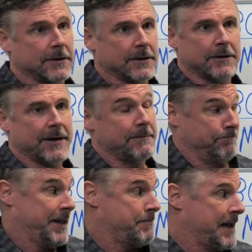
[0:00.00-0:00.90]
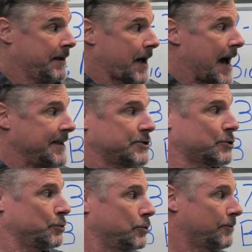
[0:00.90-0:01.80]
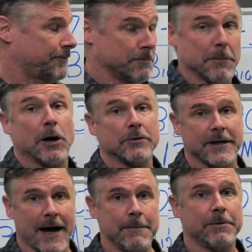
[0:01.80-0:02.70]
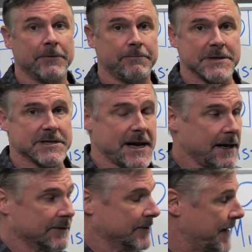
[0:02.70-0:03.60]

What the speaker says: You know, they make high school football type of mistakes.